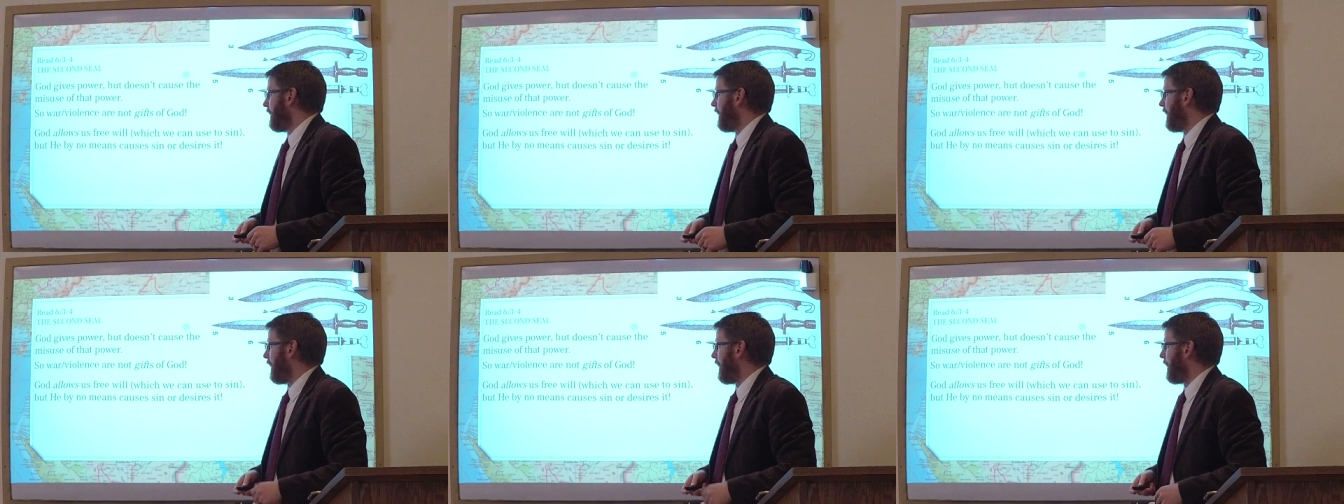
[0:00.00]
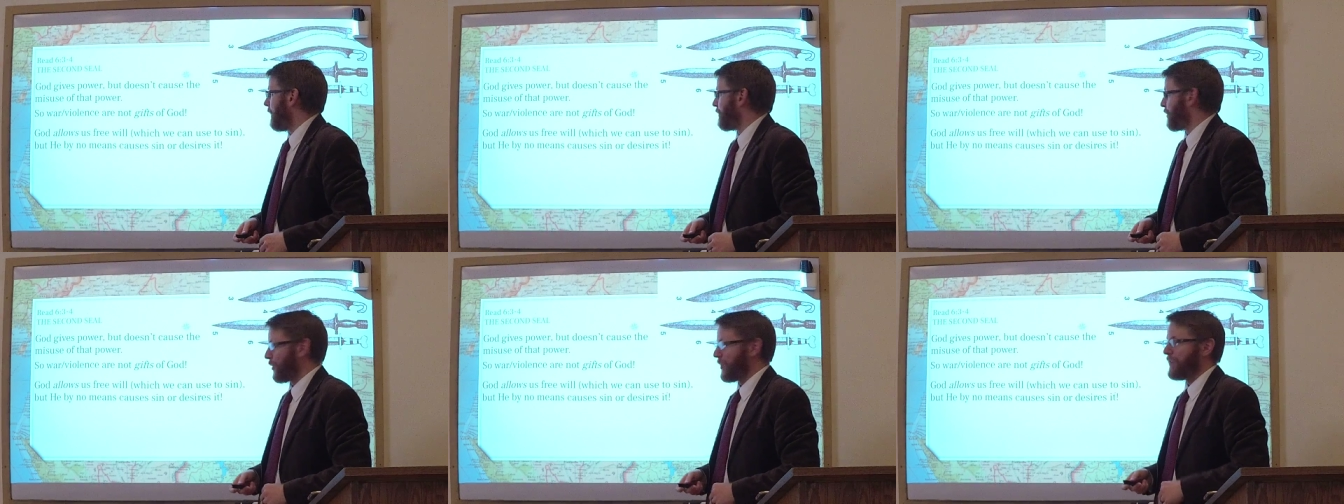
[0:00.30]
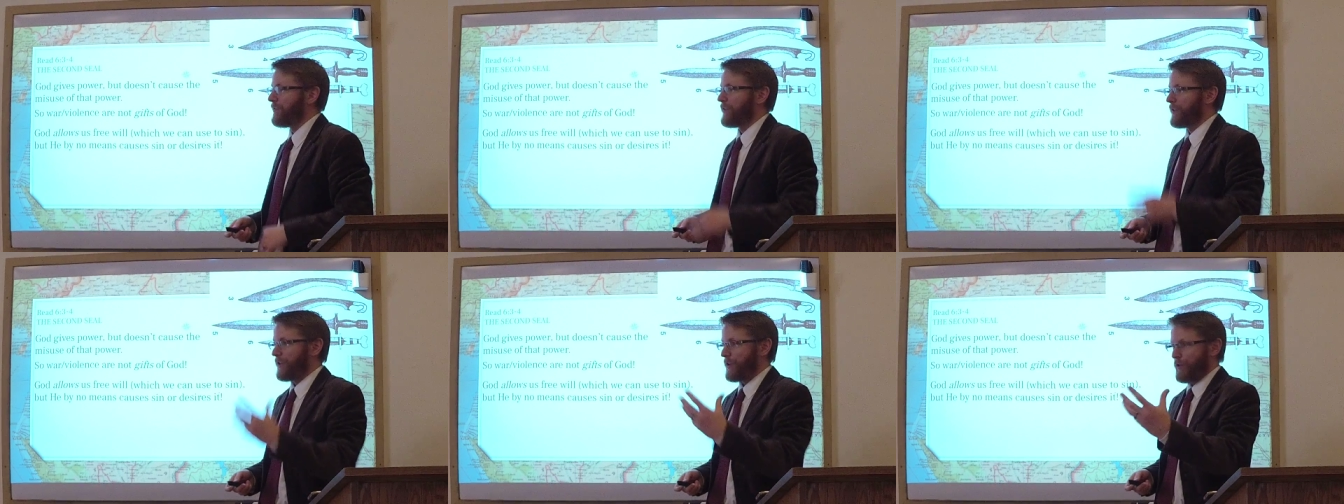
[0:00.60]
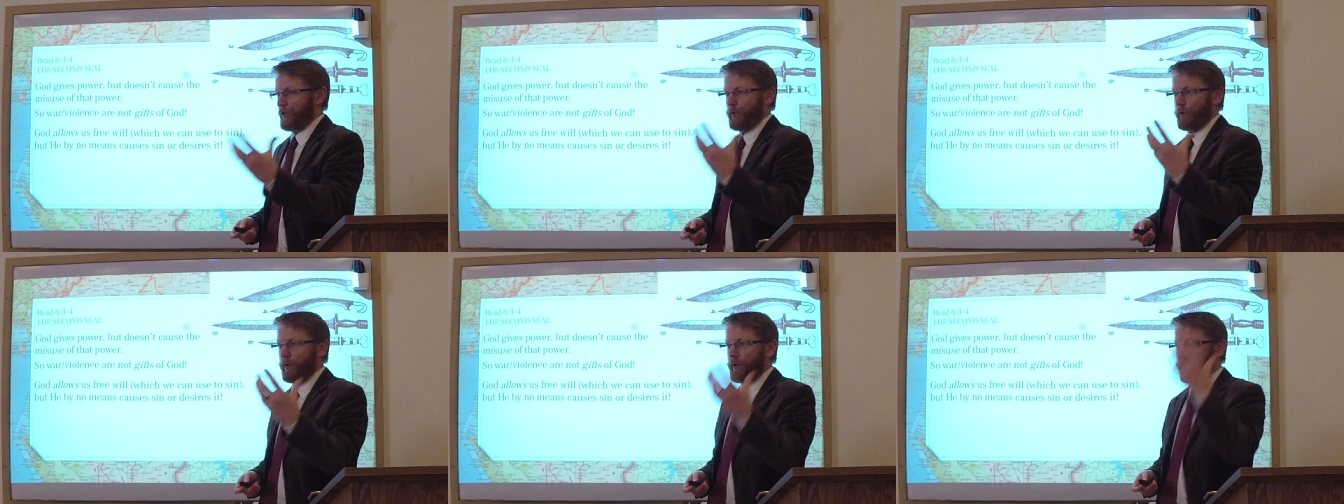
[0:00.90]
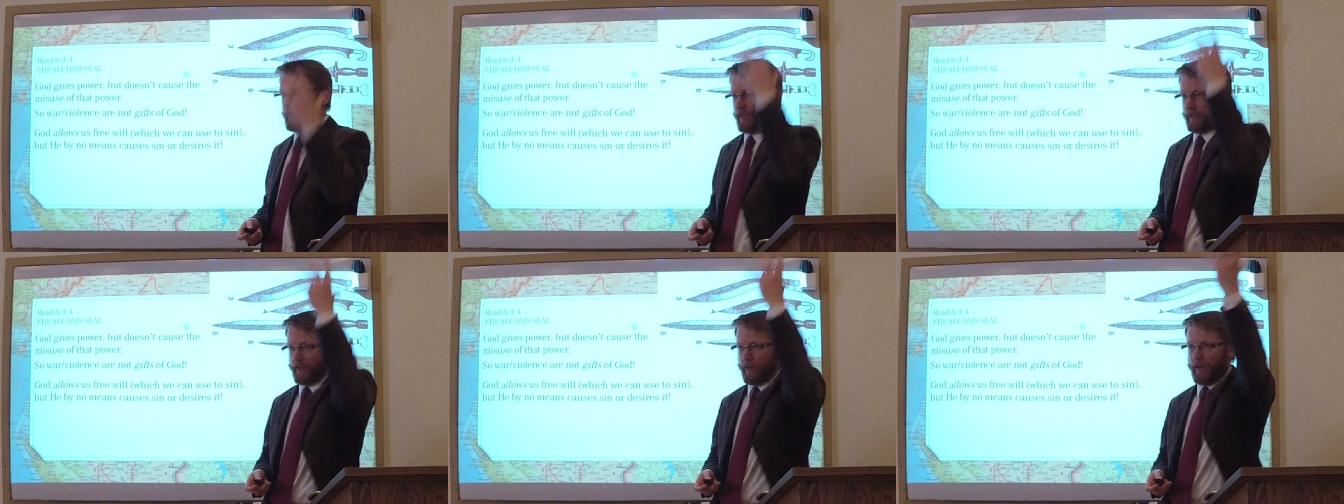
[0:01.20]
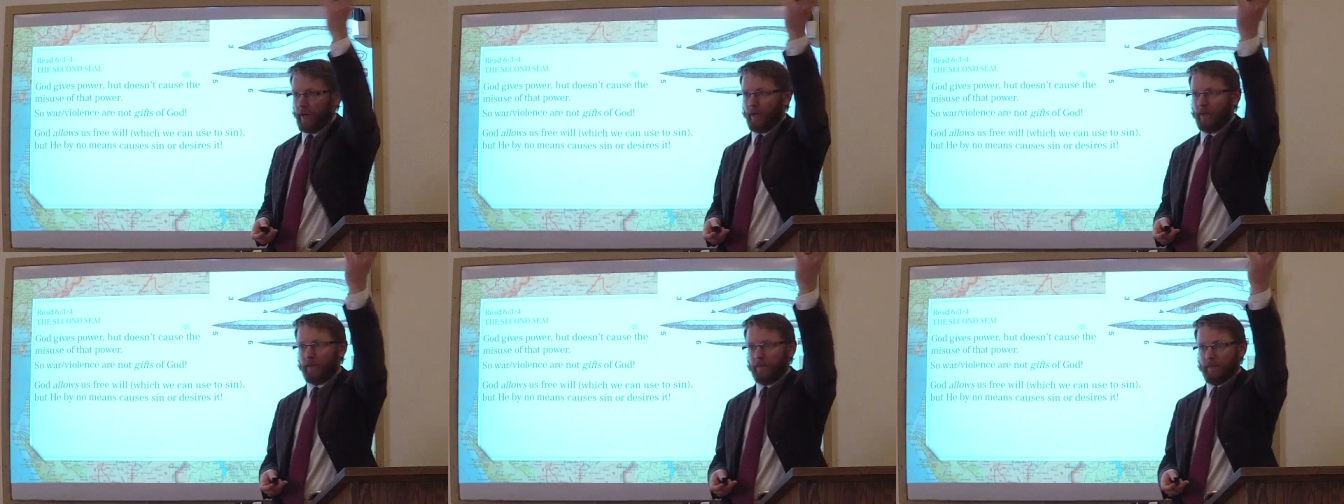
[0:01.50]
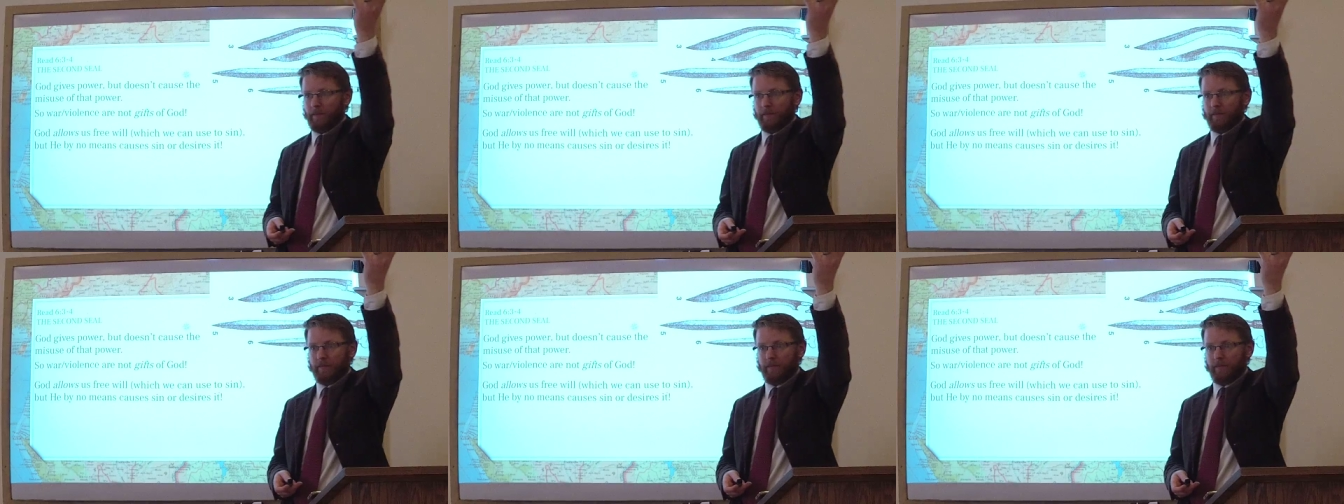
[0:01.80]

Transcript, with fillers: Um, so even the authorities are